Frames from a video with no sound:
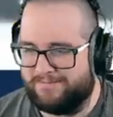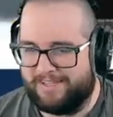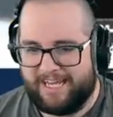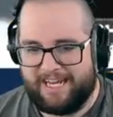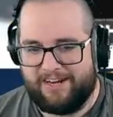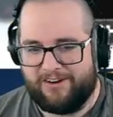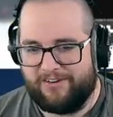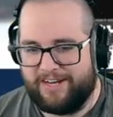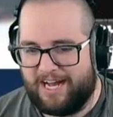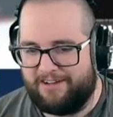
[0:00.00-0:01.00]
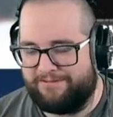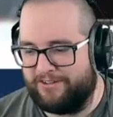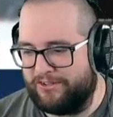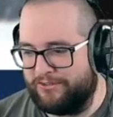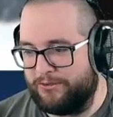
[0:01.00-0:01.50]
They are not
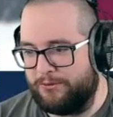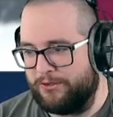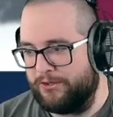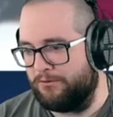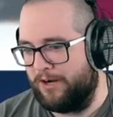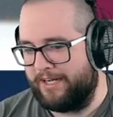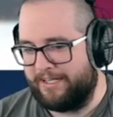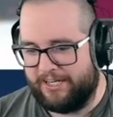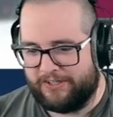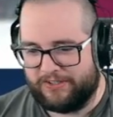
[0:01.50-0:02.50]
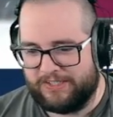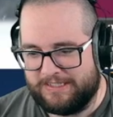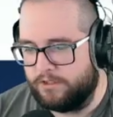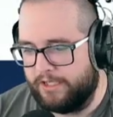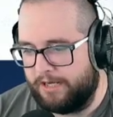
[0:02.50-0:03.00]
feeling too good right now.
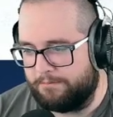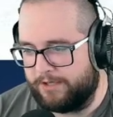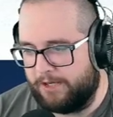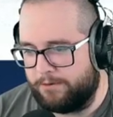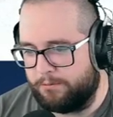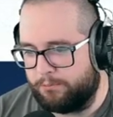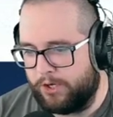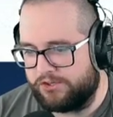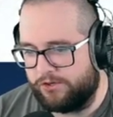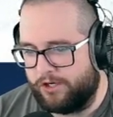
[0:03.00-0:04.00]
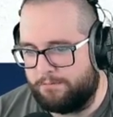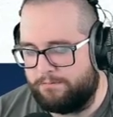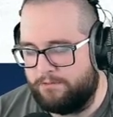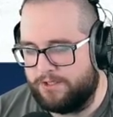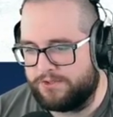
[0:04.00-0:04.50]
And I'm keeping the pressure up.
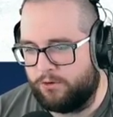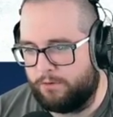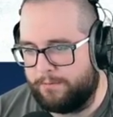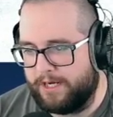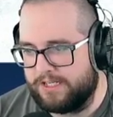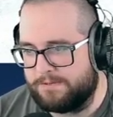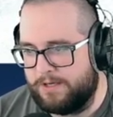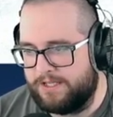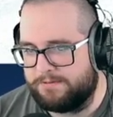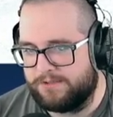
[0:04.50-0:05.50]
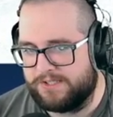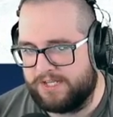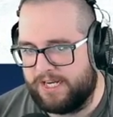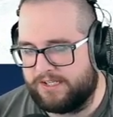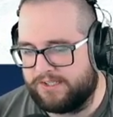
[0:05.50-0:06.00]
This quarterback has made some
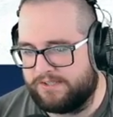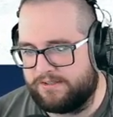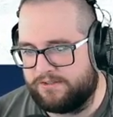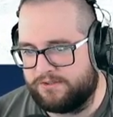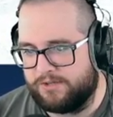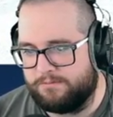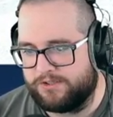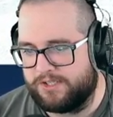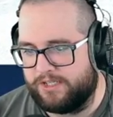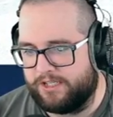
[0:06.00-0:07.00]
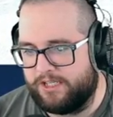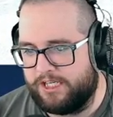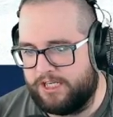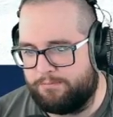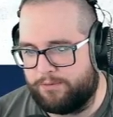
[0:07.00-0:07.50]
mistakes, so I'm just going to
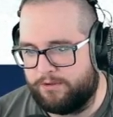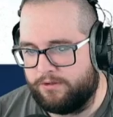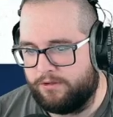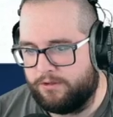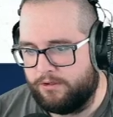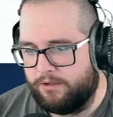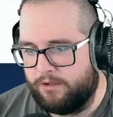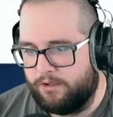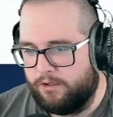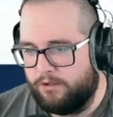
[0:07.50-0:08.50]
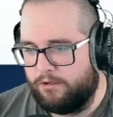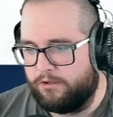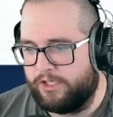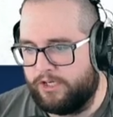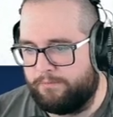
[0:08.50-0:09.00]
keep
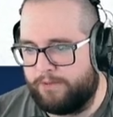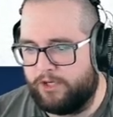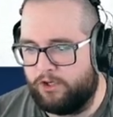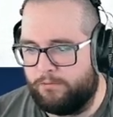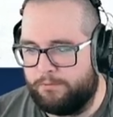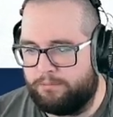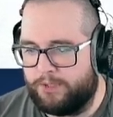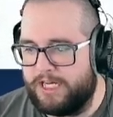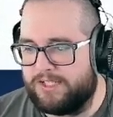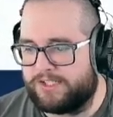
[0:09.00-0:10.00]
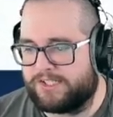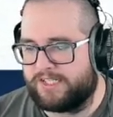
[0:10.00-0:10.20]
keep bringing home the blitz.